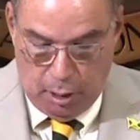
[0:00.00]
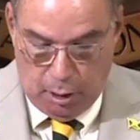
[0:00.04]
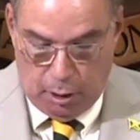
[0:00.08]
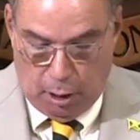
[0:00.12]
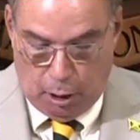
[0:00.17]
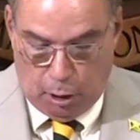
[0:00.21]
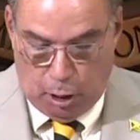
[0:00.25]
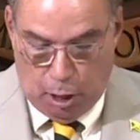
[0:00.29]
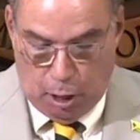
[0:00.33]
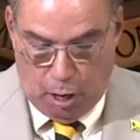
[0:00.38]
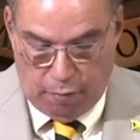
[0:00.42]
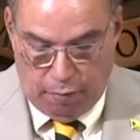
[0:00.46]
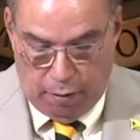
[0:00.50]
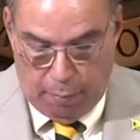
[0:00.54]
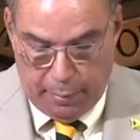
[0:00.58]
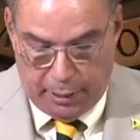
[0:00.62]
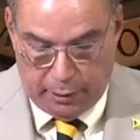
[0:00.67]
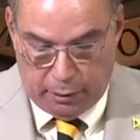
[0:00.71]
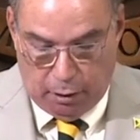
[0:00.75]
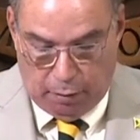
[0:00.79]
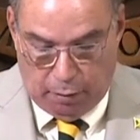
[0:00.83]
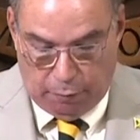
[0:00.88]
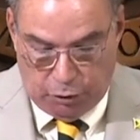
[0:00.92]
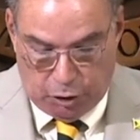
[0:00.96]
The
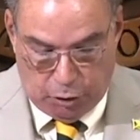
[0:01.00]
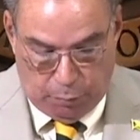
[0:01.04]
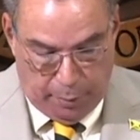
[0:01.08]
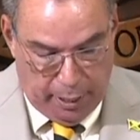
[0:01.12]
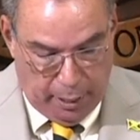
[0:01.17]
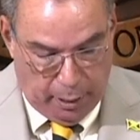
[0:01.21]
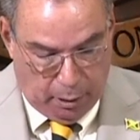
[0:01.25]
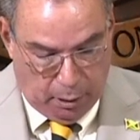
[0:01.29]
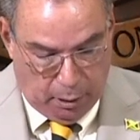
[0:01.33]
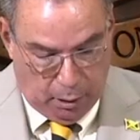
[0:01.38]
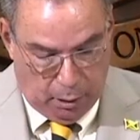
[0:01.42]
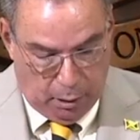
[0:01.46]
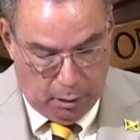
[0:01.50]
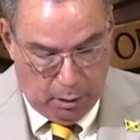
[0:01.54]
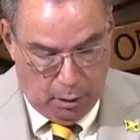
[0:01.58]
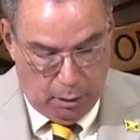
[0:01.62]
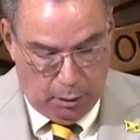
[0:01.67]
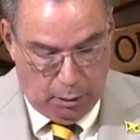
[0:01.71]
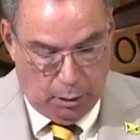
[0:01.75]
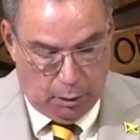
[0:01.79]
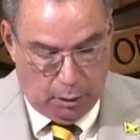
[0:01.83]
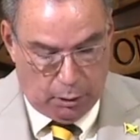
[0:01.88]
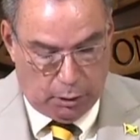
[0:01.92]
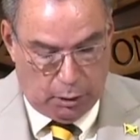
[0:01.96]
government of Jamaica
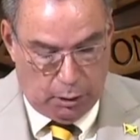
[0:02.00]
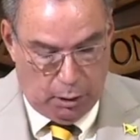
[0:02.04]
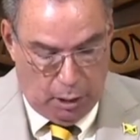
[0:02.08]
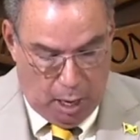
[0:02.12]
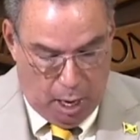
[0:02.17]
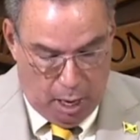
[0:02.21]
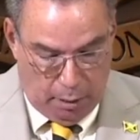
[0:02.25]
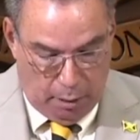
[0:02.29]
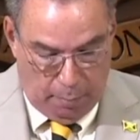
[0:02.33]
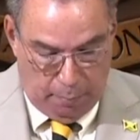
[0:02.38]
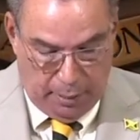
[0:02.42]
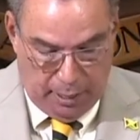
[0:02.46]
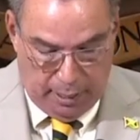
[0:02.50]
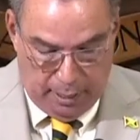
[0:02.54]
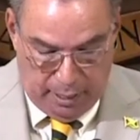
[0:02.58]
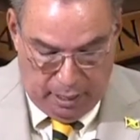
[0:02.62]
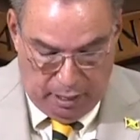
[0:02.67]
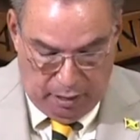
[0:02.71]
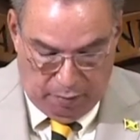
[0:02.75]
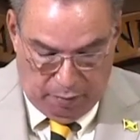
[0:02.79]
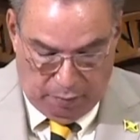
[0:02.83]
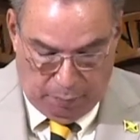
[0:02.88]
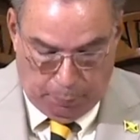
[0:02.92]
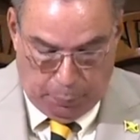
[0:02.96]
does not
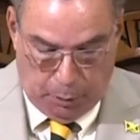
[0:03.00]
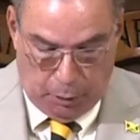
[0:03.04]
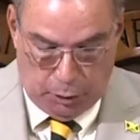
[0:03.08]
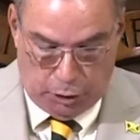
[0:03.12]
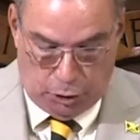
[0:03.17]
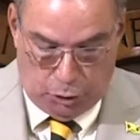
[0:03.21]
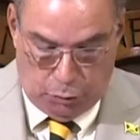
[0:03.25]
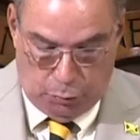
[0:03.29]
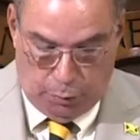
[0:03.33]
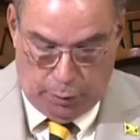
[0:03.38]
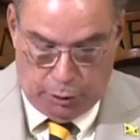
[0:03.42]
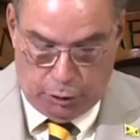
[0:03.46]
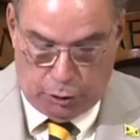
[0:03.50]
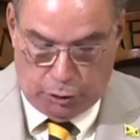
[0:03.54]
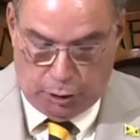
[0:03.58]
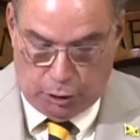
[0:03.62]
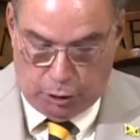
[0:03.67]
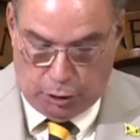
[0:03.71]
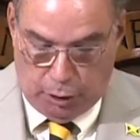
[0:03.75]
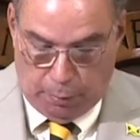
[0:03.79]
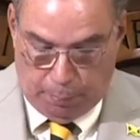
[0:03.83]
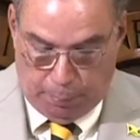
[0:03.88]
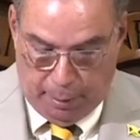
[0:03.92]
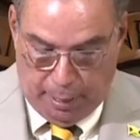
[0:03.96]
believe pursuing
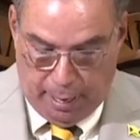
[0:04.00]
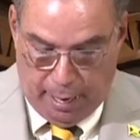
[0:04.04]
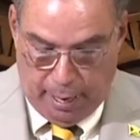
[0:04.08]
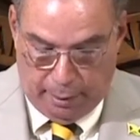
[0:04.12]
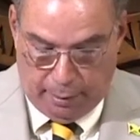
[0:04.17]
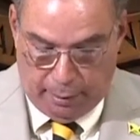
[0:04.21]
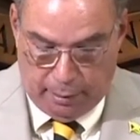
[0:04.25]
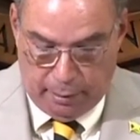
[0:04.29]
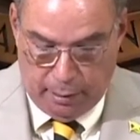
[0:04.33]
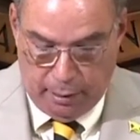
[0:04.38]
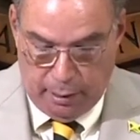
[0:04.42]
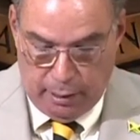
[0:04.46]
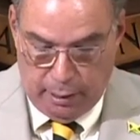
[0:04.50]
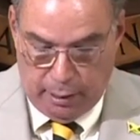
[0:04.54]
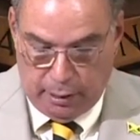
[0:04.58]
such a path